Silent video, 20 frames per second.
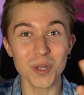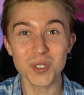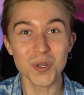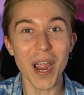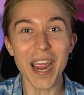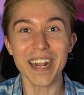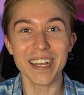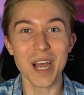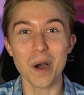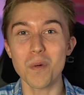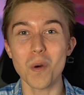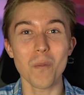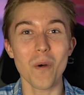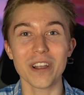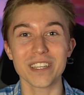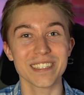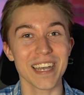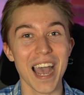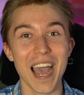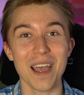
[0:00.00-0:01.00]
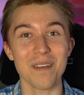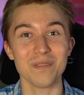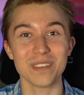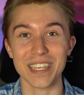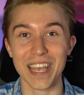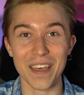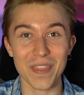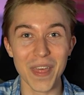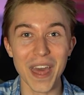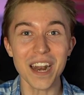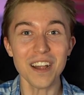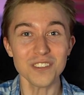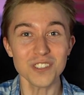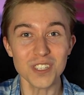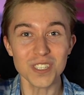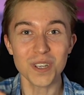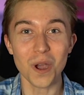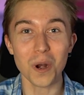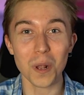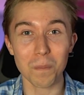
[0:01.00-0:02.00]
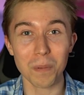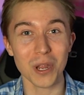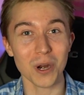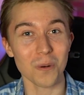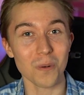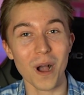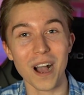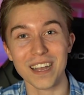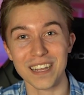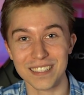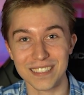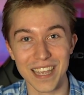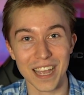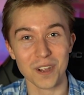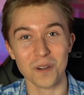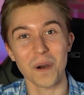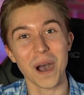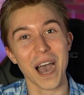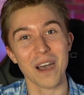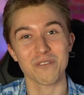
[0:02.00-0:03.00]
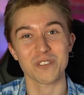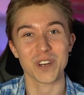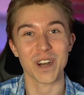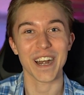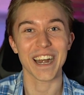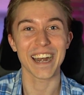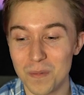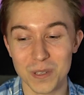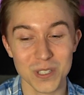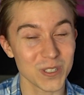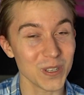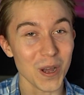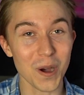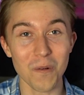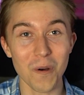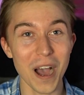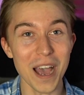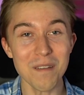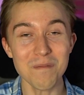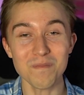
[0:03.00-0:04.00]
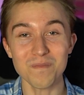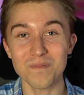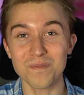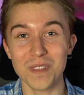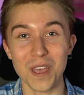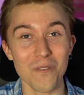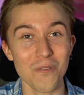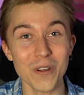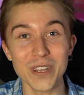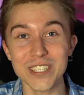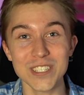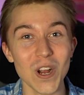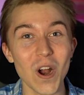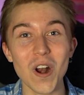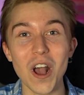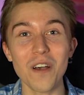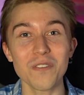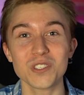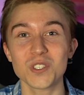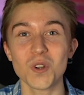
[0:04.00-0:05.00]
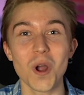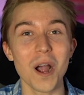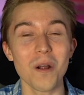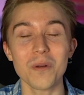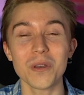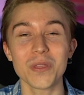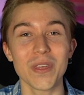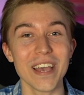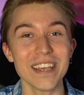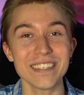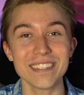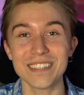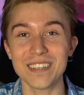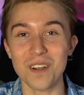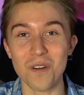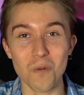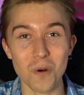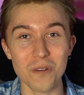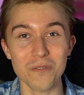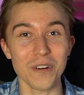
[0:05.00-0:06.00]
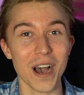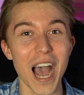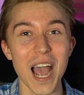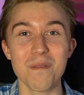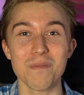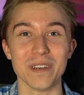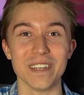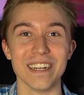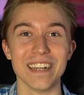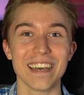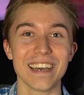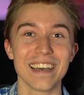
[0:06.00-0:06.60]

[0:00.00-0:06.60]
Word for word: we'll try it a couple more times, and then I'll just go to pure rocket cycle after. But you know what? If we start off strong with this, we're vibing.